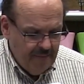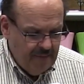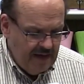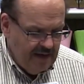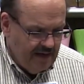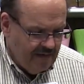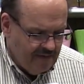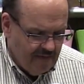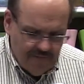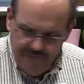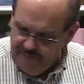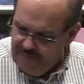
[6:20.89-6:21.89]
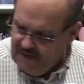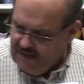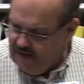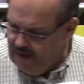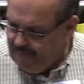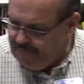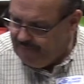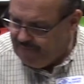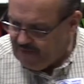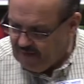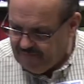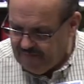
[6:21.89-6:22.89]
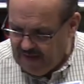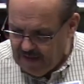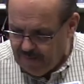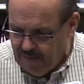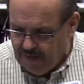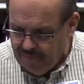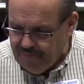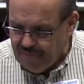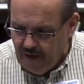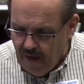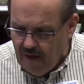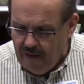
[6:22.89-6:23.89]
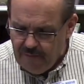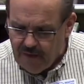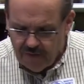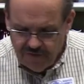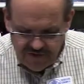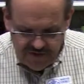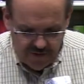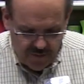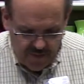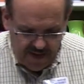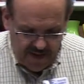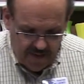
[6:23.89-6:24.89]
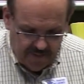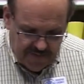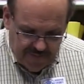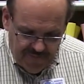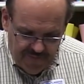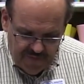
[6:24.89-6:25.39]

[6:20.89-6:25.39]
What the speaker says: peonies have become available almost year-round.